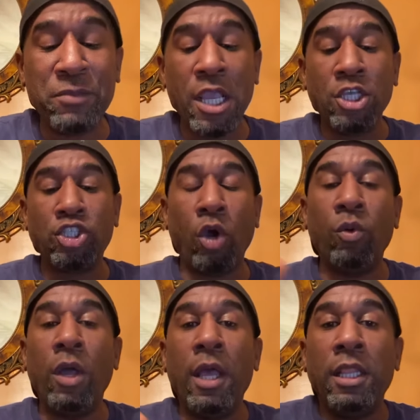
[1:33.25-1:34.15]
So
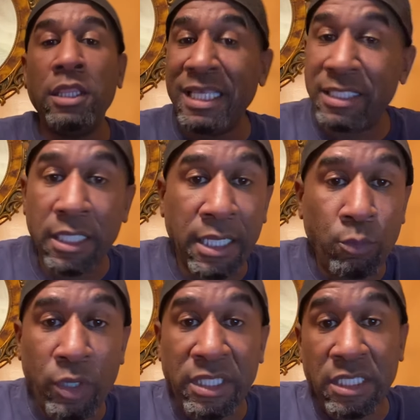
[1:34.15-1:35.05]
let's look at
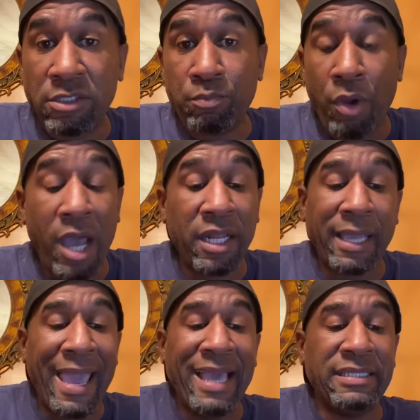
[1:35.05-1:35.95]
what this product
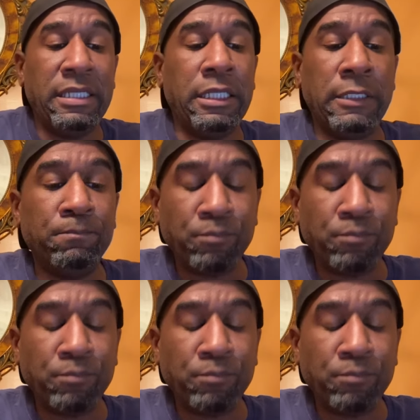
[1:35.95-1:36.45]
has in it.